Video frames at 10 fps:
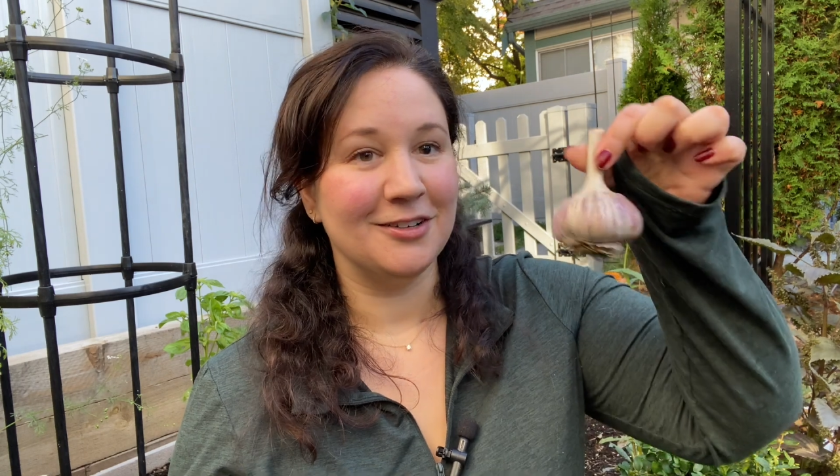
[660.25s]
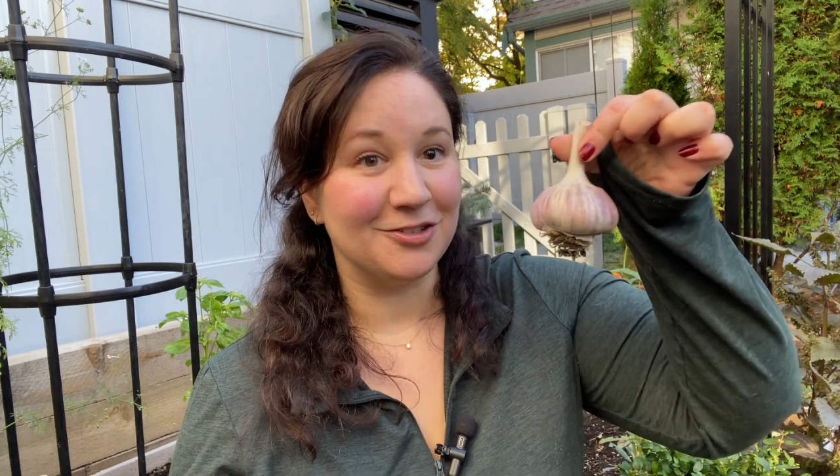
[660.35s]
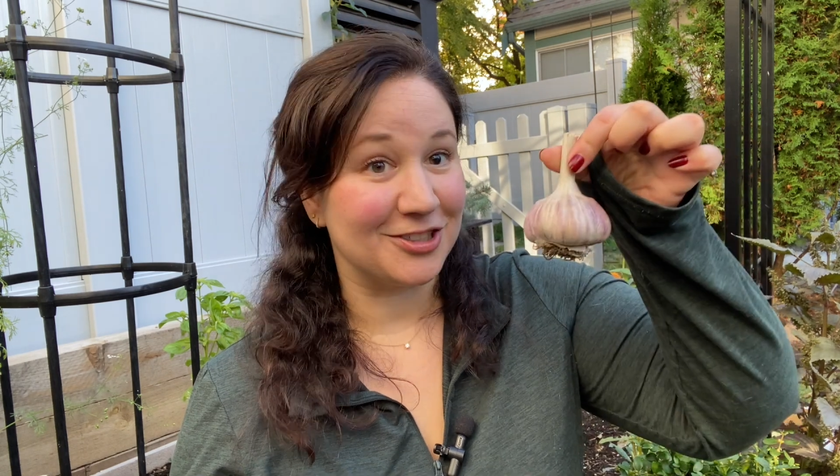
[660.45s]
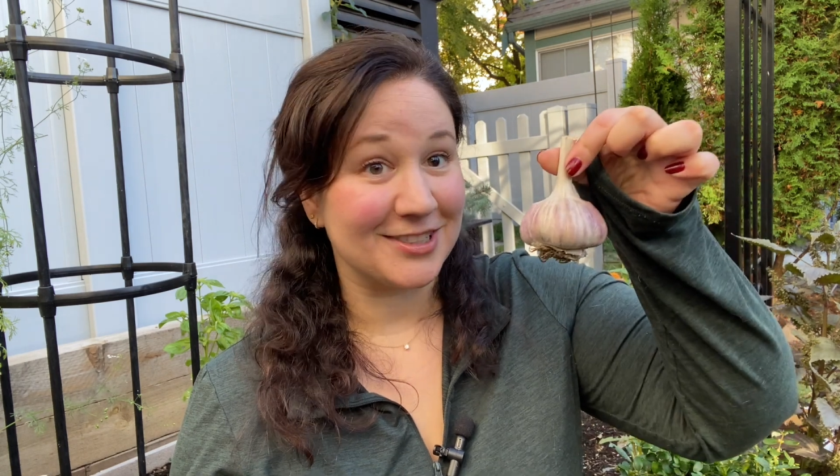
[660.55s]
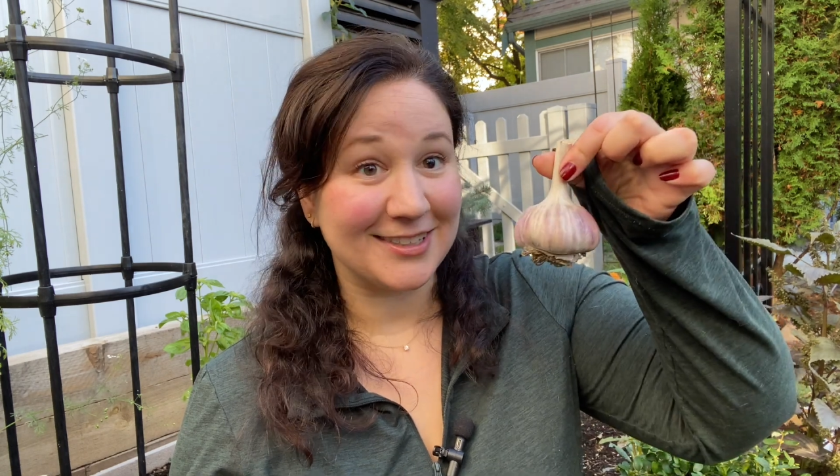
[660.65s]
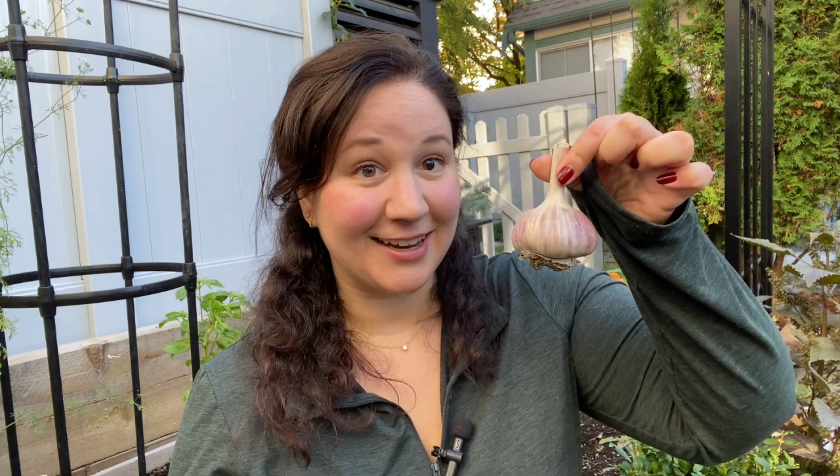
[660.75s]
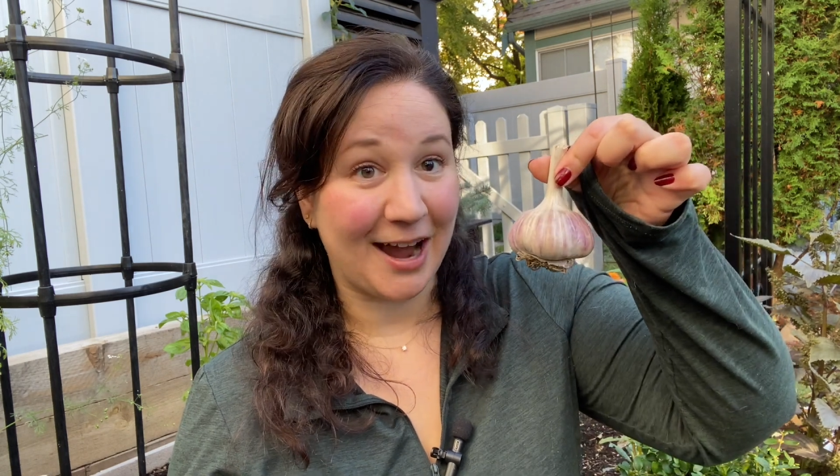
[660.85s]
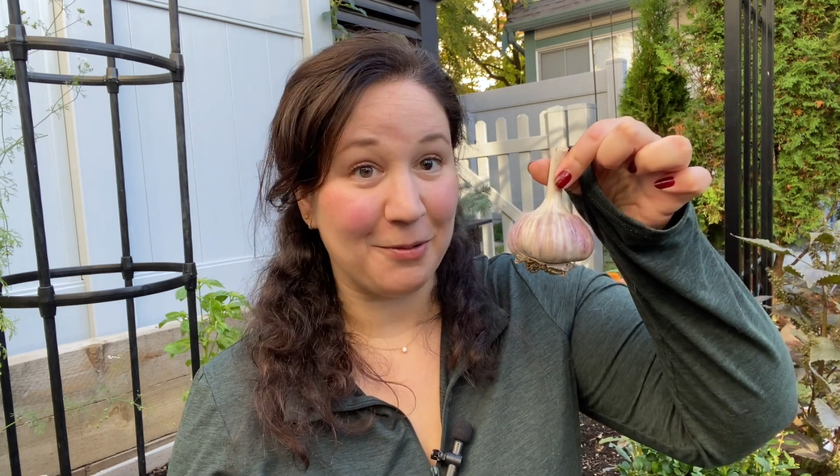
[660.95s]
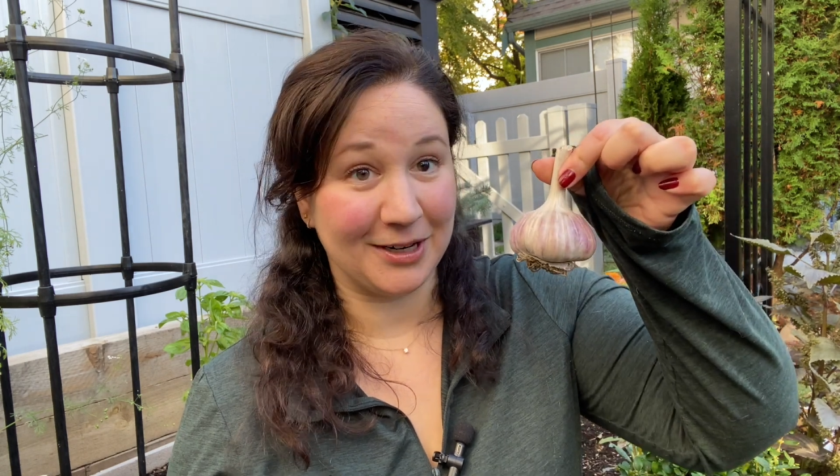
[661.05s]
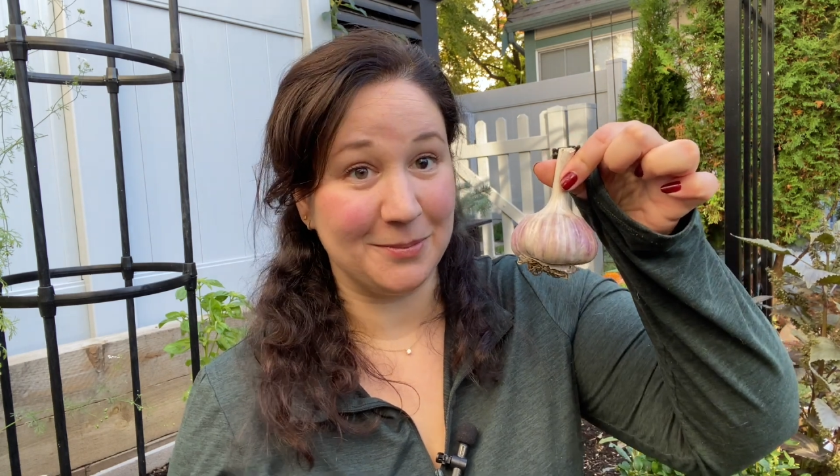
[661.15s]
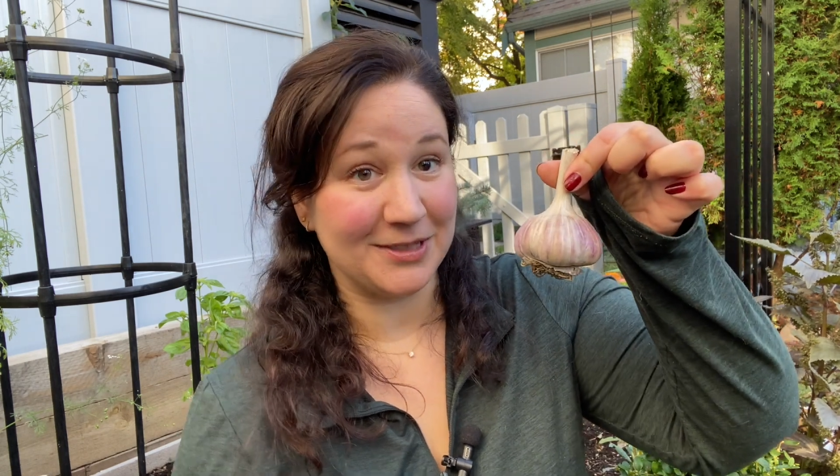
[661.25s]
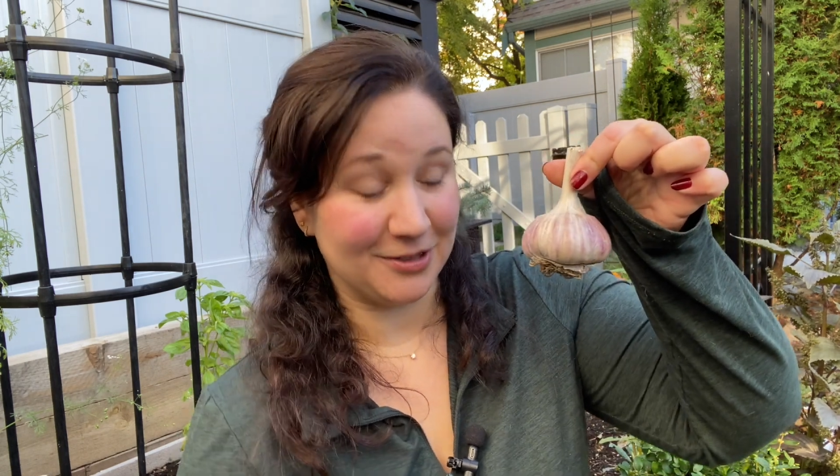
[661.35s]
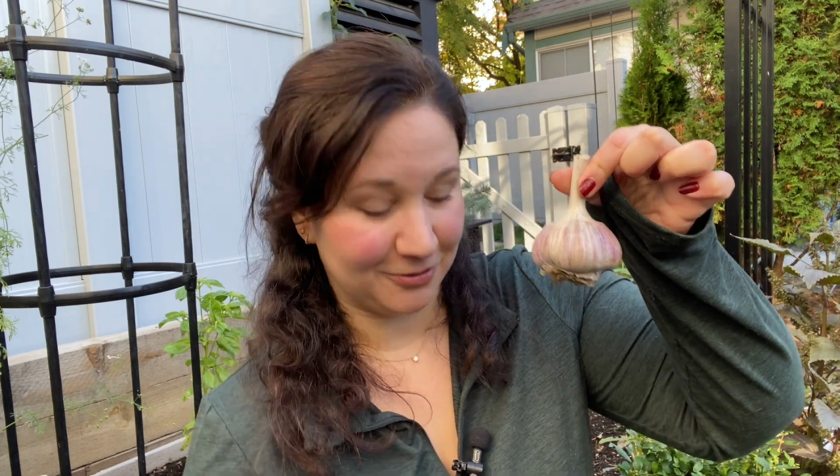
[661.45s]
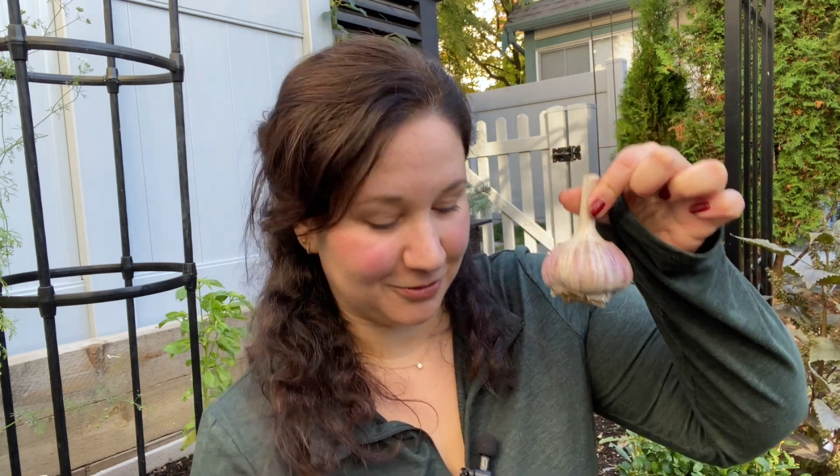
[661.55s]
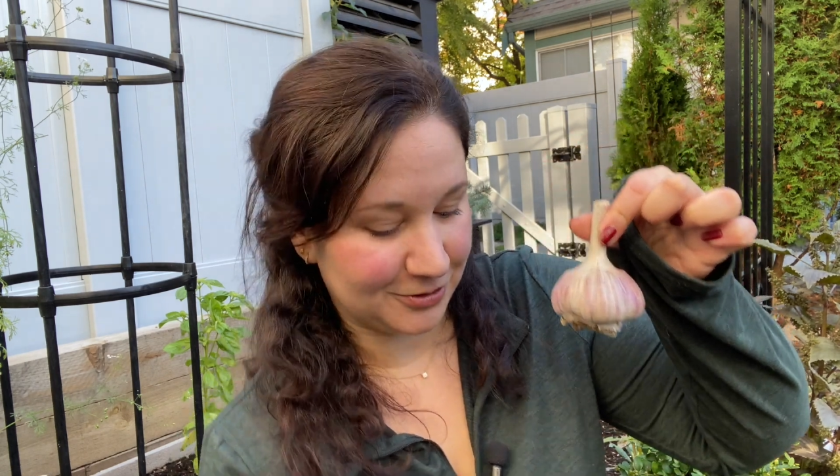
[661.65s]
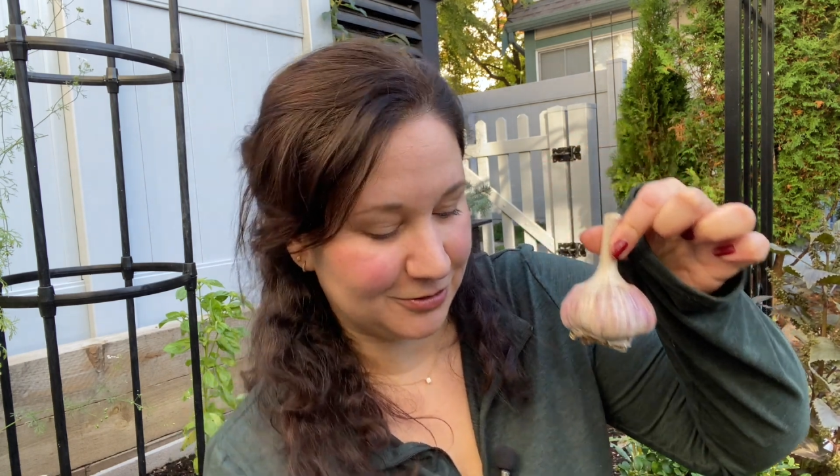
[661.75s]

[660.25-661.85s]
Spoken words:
just like how it comes in the grocery